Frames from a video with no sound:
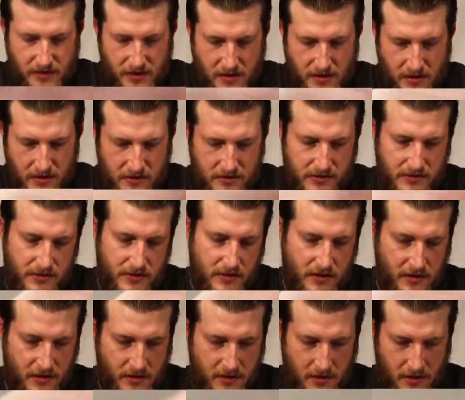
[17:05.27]
cards.
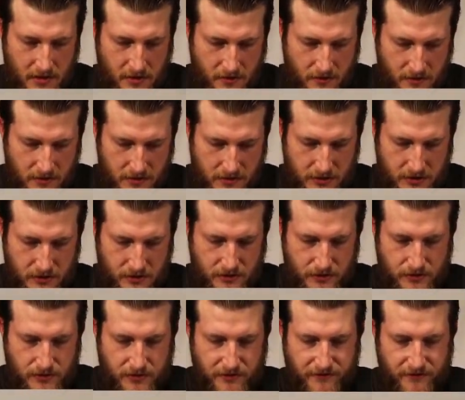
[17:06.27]
1, 2,
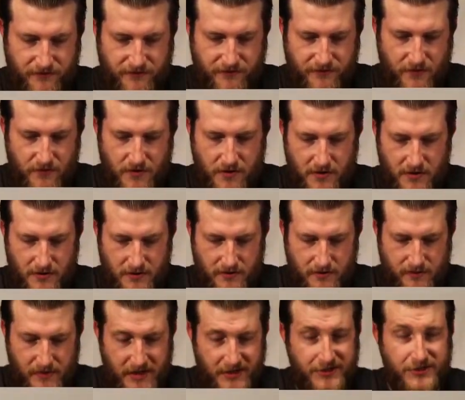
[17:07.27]
3, 4.
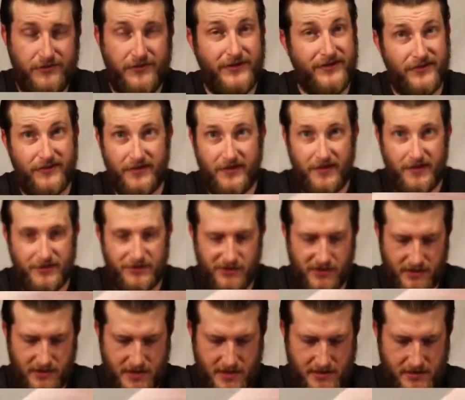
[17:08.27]
Make sure we do the card
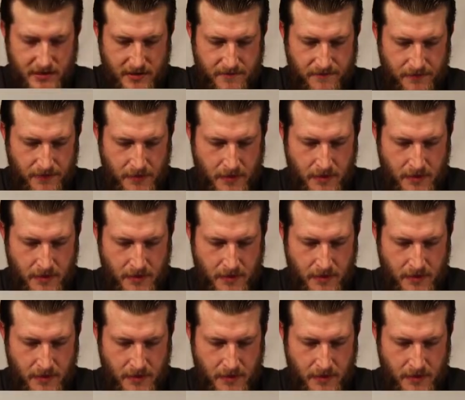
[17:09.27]
trick that time.